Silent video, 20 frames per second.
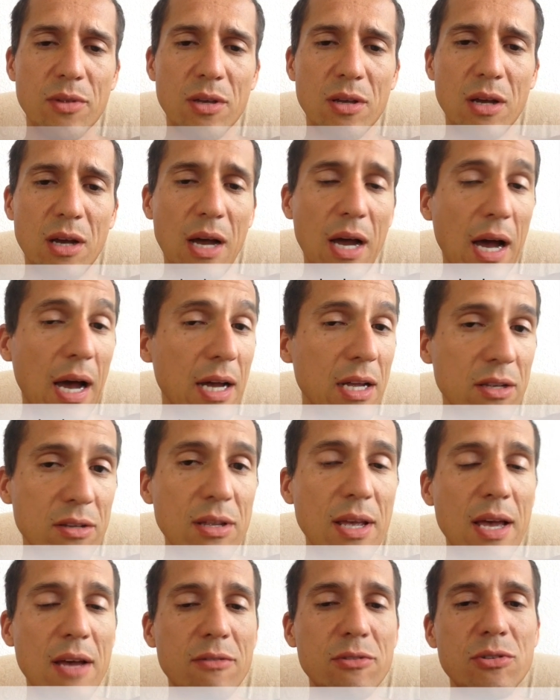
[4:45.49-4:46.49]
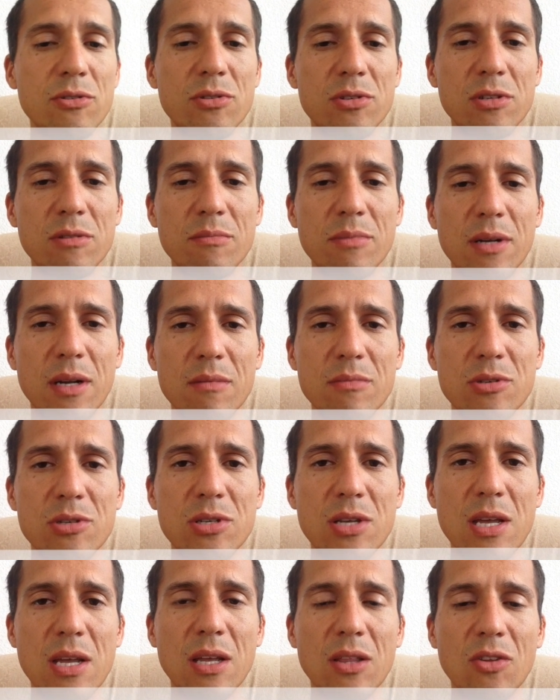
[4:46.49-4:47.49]
I have juiced them, but I'm just
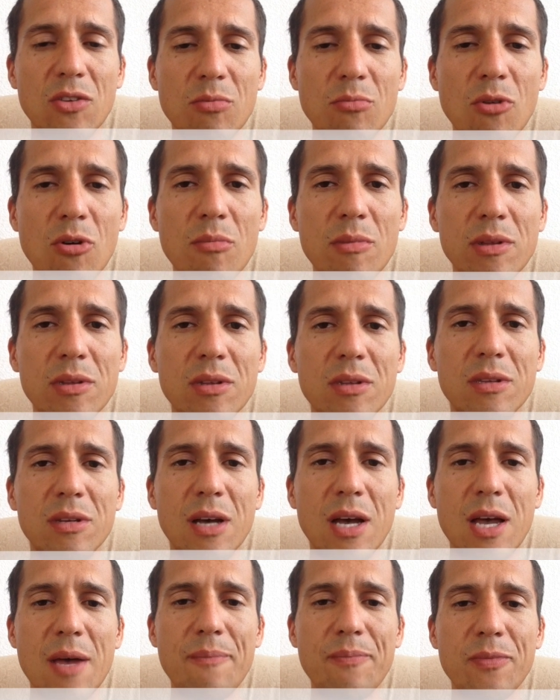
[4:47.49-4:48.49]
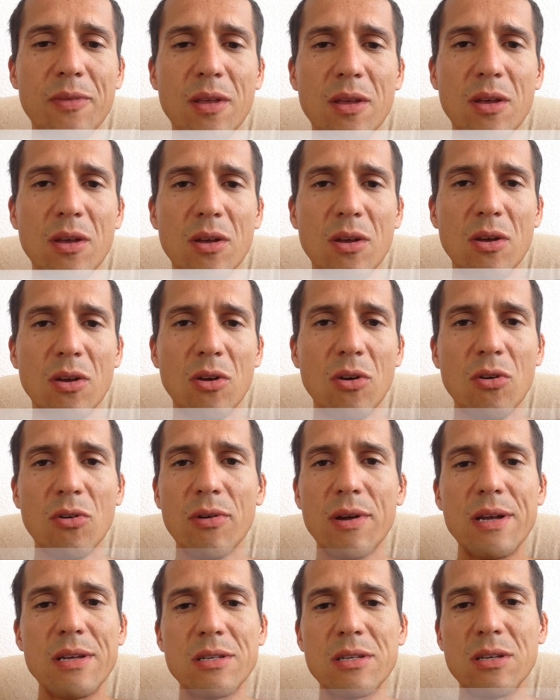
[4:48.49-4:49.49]
saying at this moment in time, go
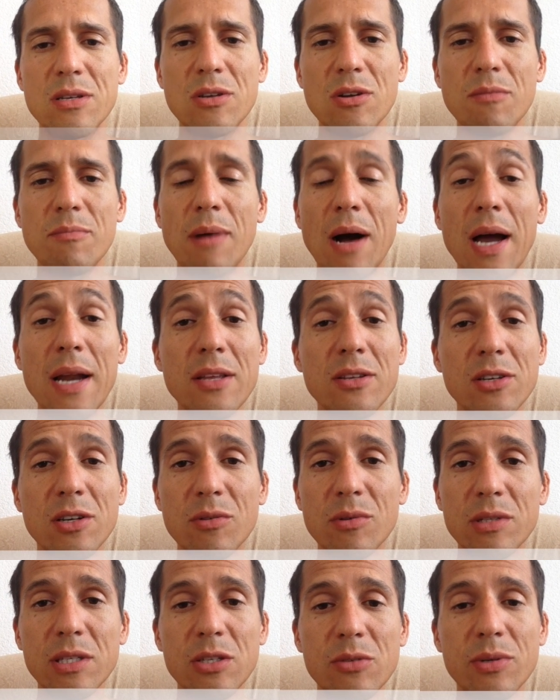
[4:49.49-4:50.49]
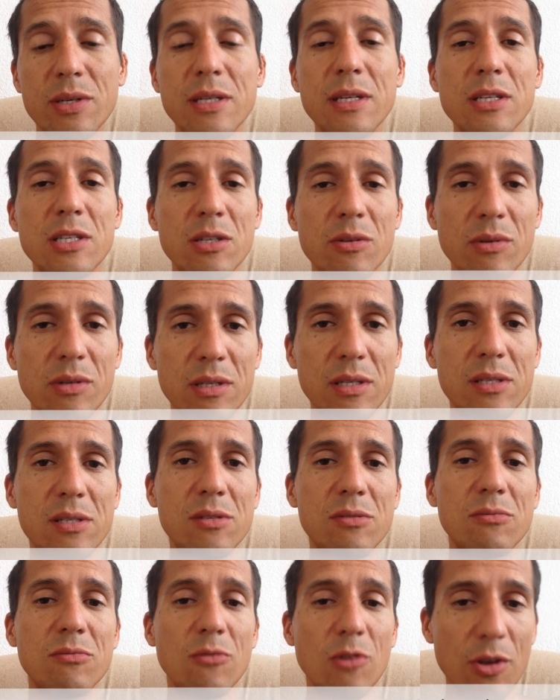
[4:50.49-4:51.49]
crazy. Your body's going to release what it needs to
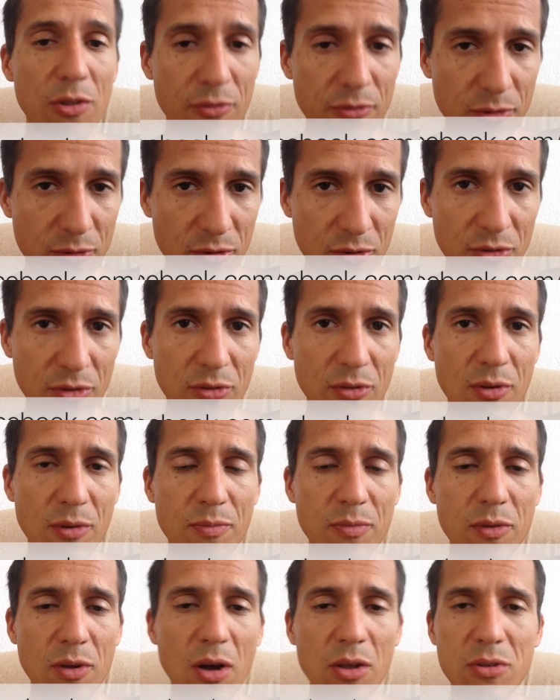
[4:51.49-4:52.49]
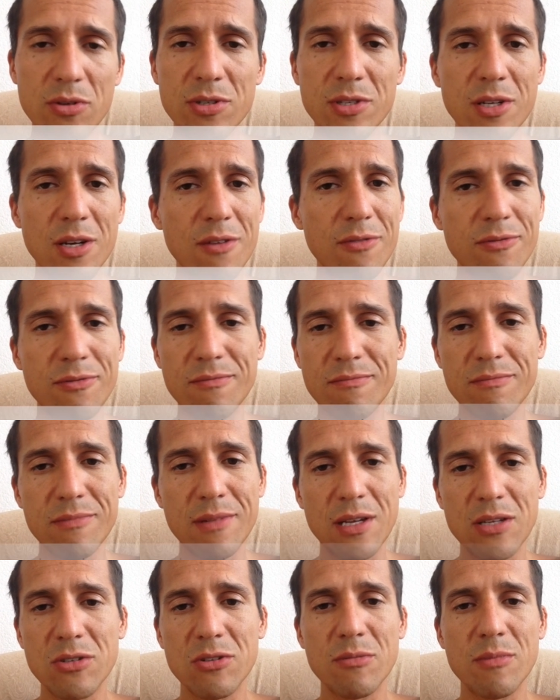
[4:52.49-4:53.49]
release with fruits. Other stuff,
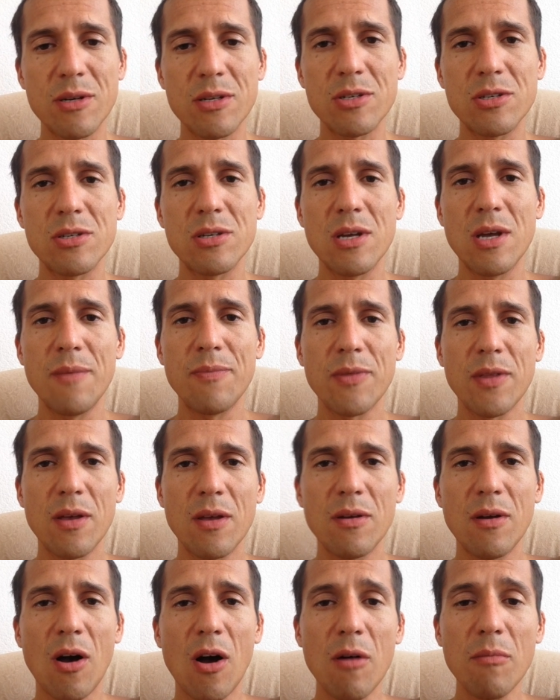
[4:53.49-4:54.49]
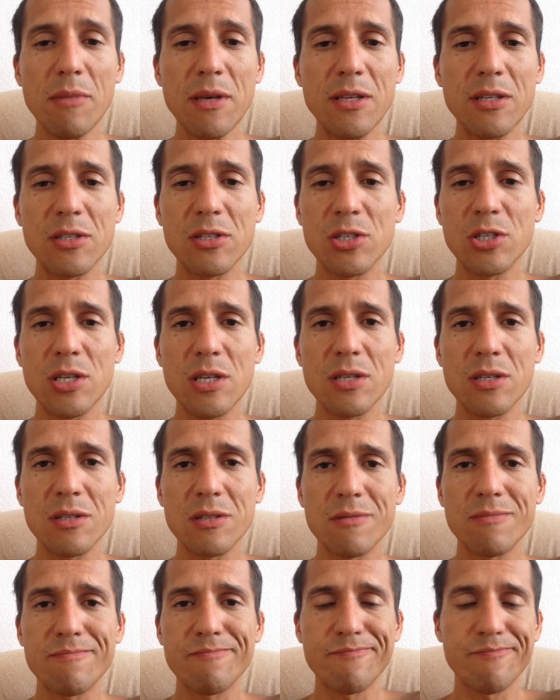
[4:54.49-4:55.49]
not so much. All meats and
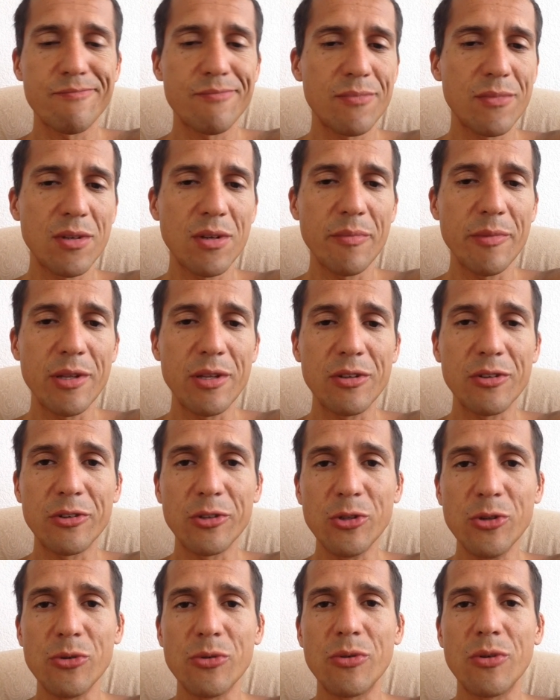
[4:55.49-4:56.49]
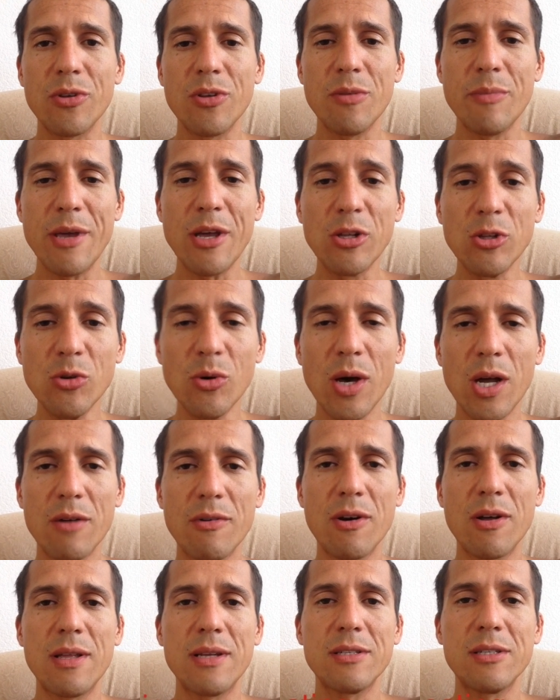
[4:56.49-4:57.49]
cheeses, it's glue. You make glue out of
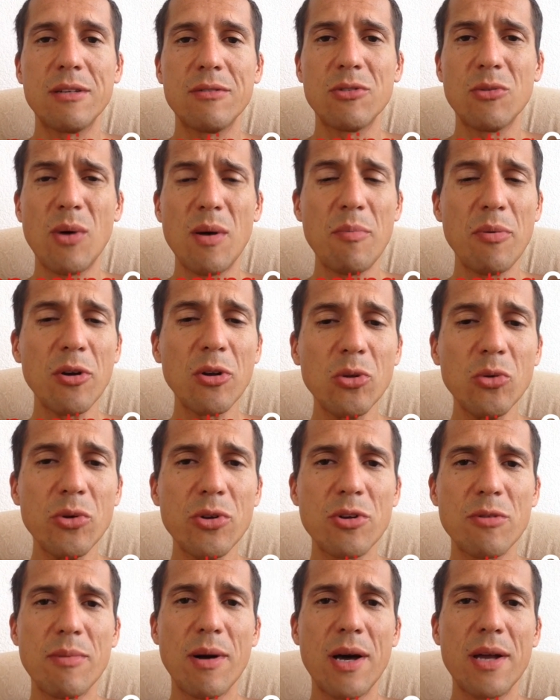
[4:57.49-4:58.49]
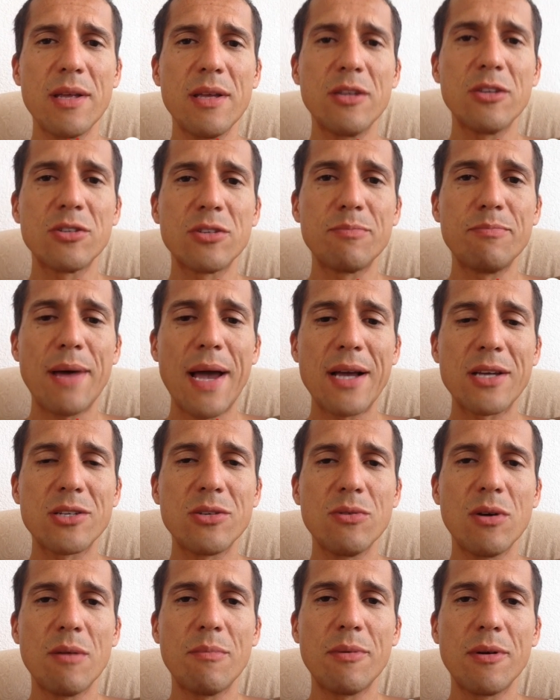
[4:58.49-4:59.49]
all that stuff. So why put glue in your body? It just backs
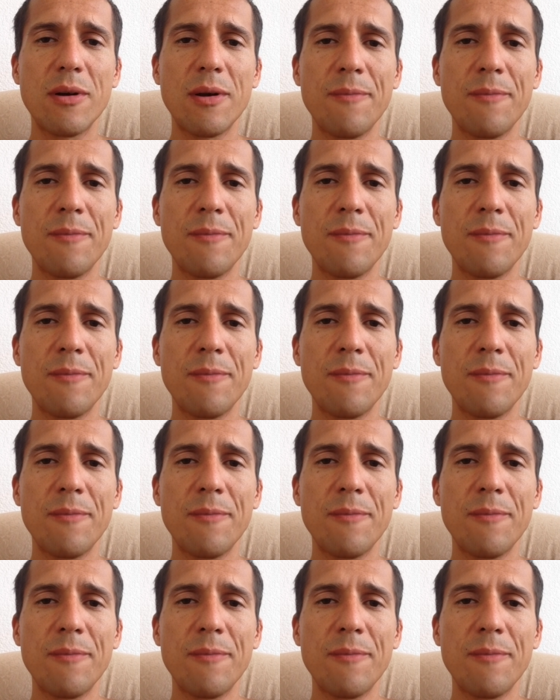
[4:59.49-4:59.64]
you up.